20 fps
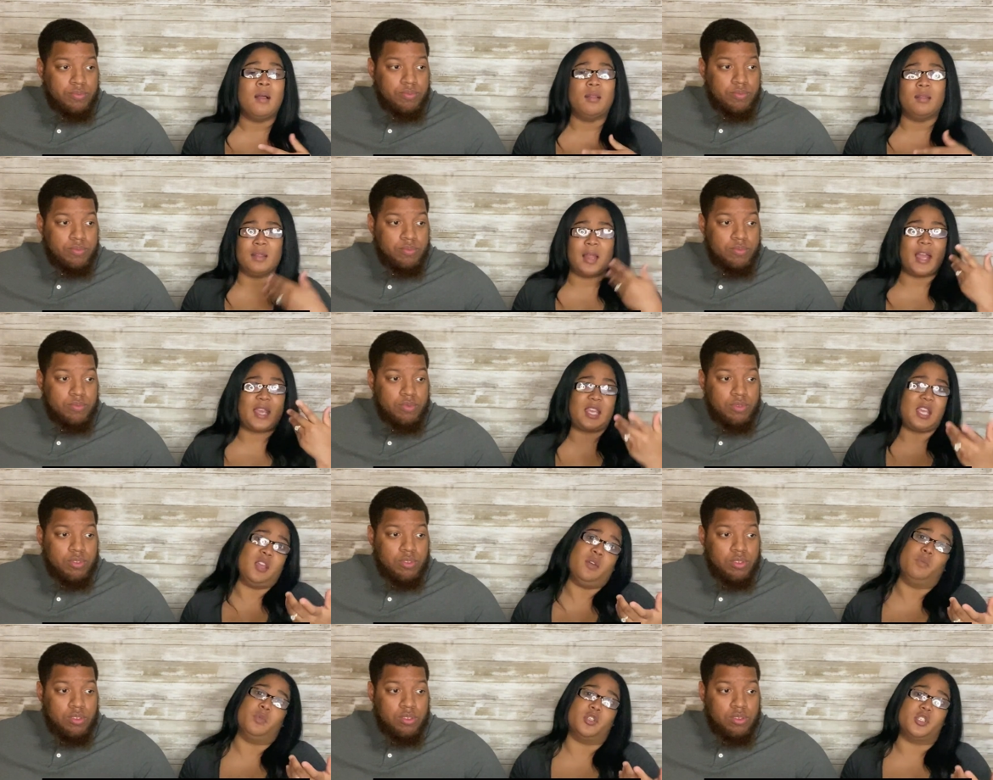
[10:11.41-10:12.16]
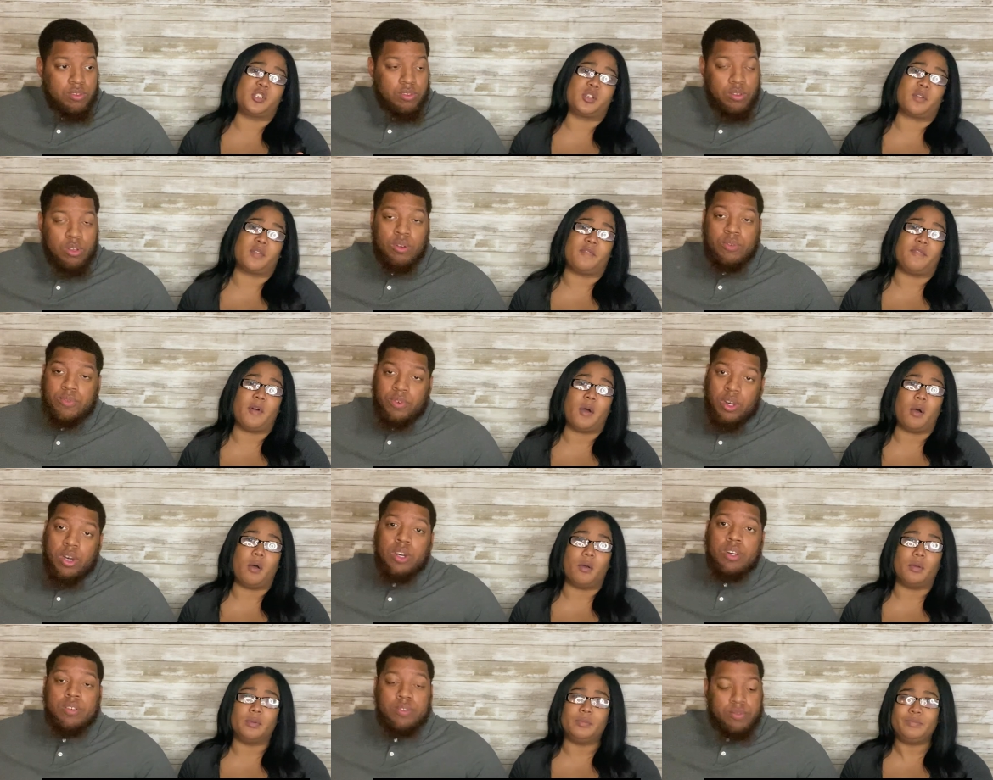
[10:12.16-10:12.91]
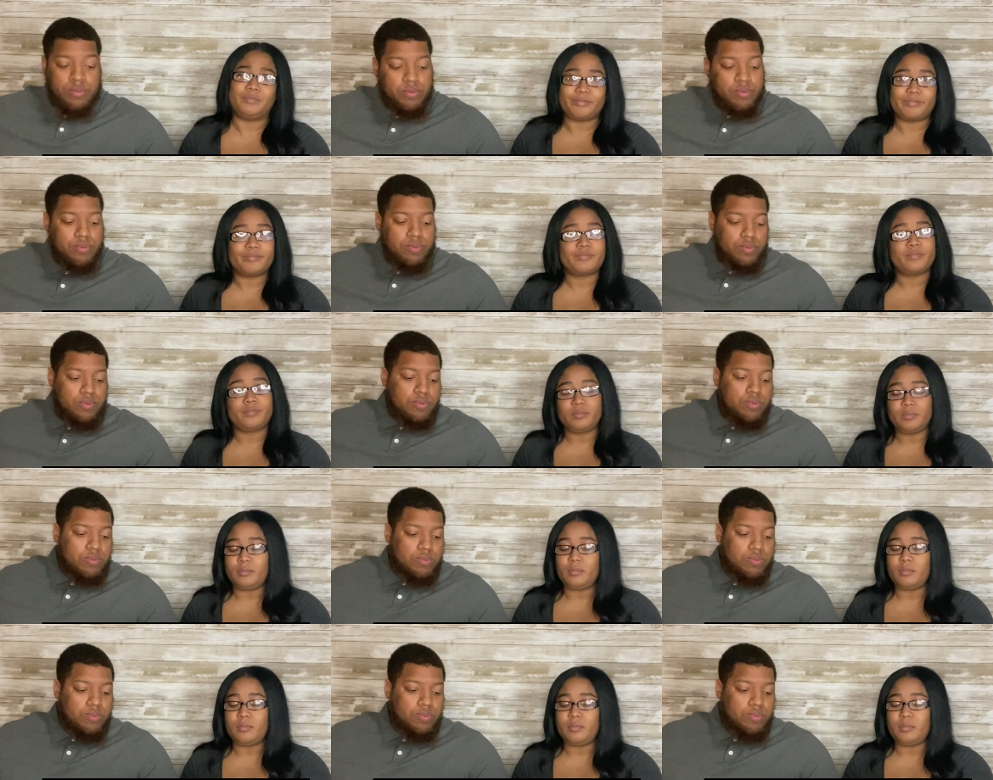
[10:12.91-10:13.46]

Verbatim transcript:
Speaker 1: like it was your, your fault. fault. Mm-hmm.